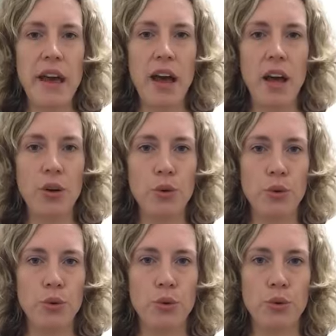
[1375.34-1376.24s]
out
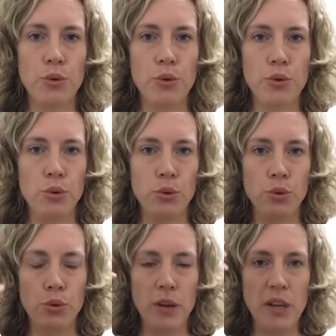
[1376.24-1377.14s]

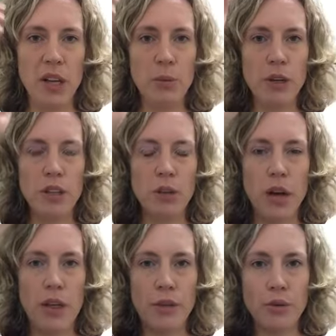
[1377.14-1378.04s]
and you bring the
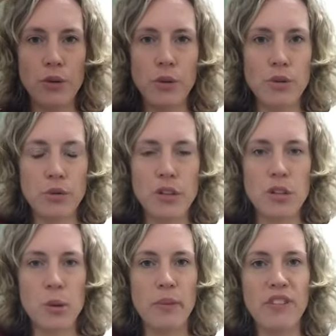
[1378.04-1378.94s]
light through the
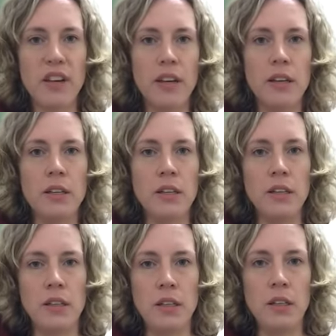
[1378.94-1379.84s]
top of your head
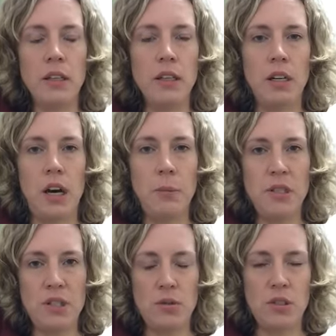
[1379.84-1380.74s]
up
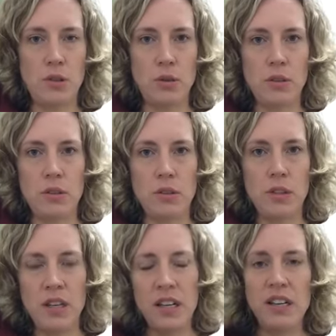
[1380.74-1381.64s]
until source.
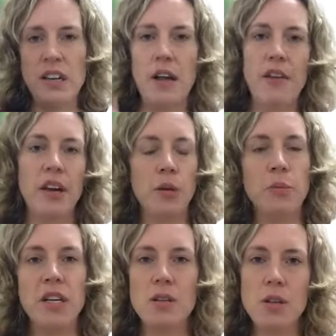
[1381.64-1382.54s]
Now that can be as